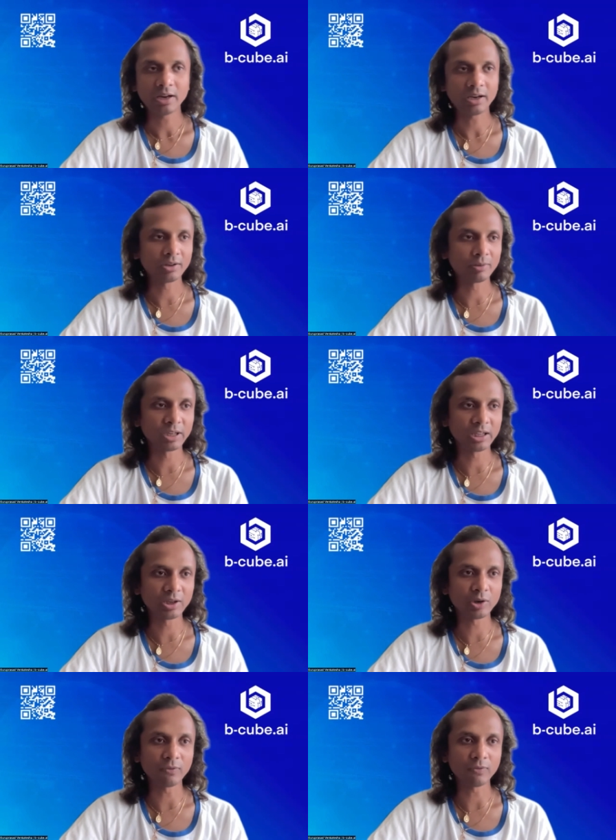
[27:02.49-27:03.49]
And at the
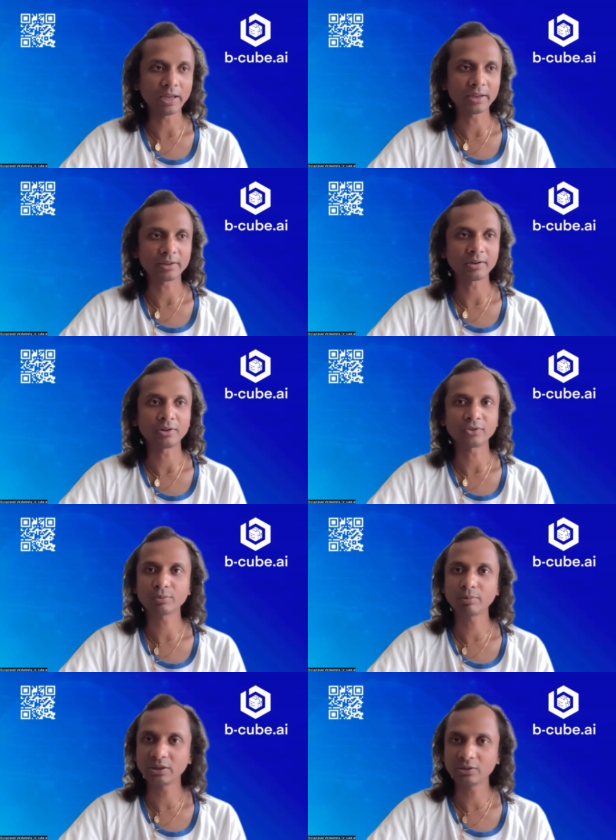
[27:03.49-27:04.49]
beginning of like uh,
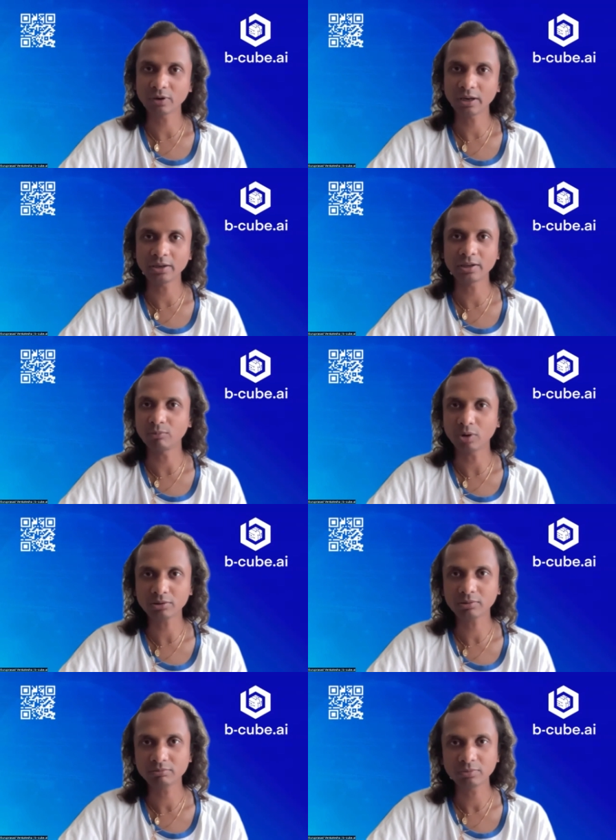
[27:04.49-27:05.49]
swing trading,
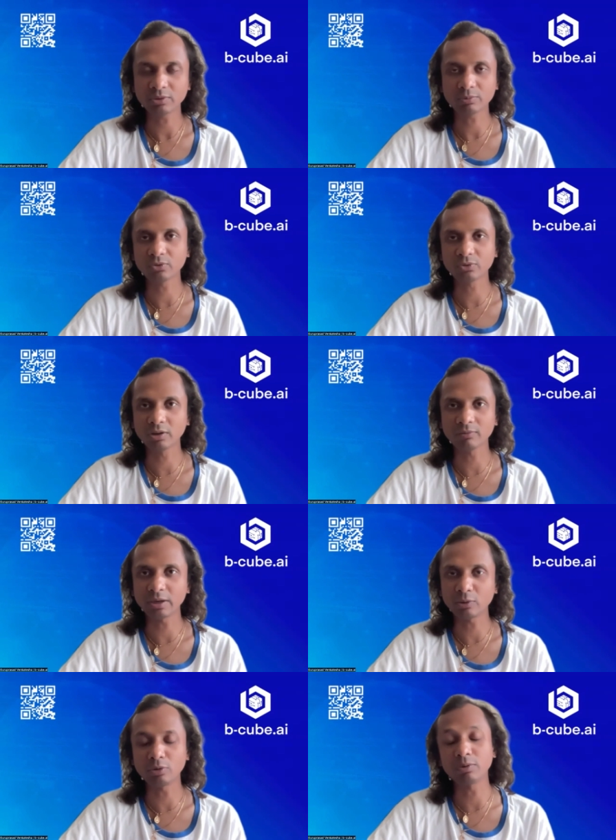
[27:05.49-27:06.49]
but it was doing
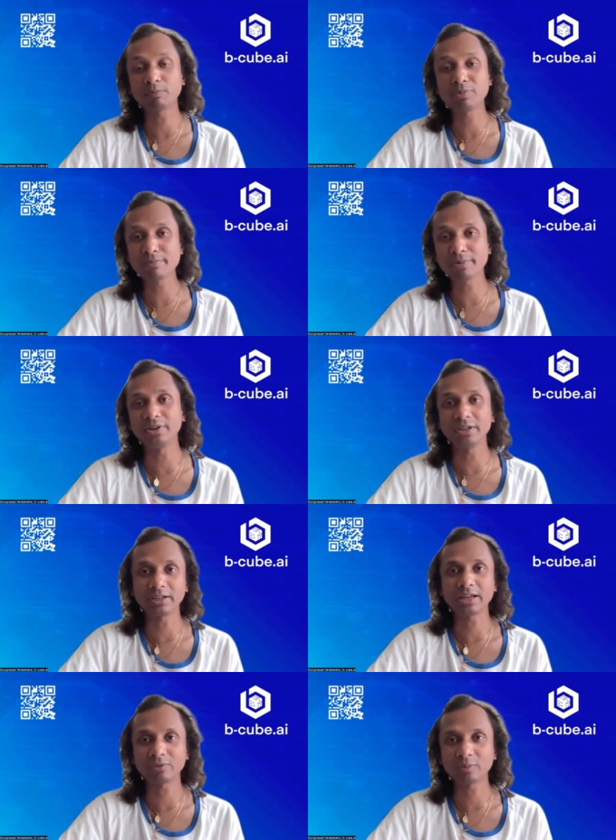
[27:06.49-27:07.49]
very good, but people
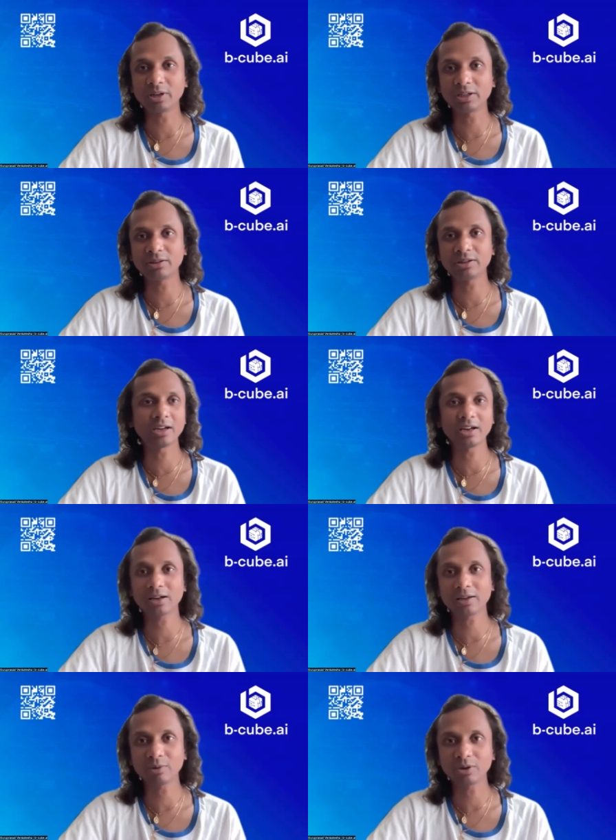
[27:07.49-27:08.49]
didn't have the money. They had
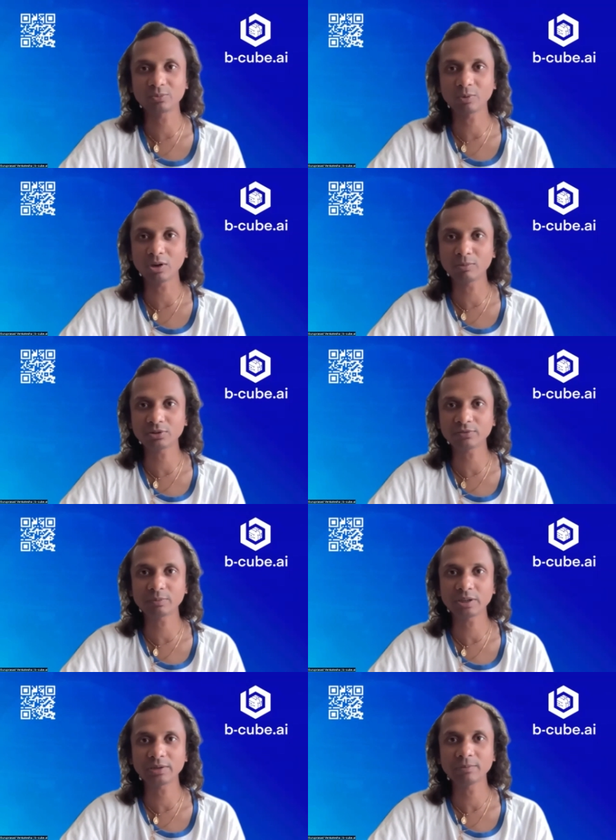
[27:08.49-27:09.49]
like very small amount of
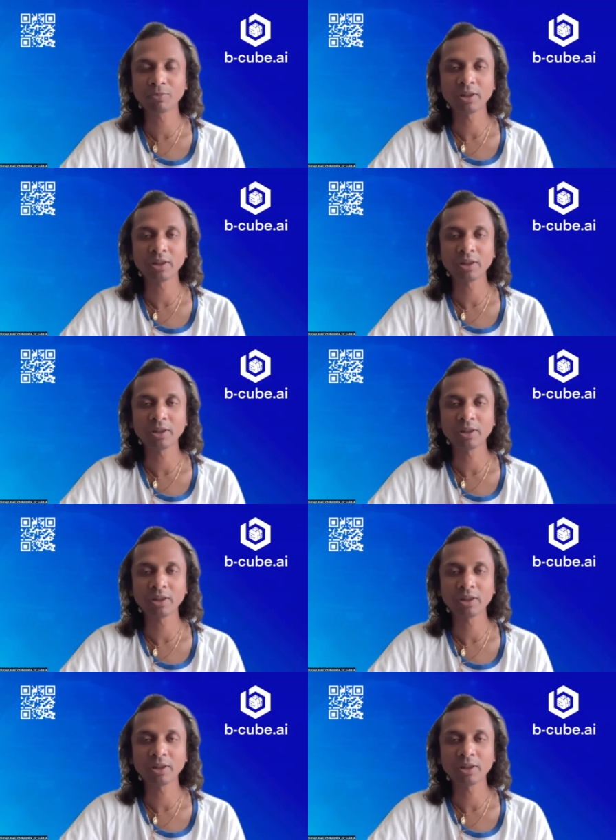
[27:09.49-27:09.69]
money.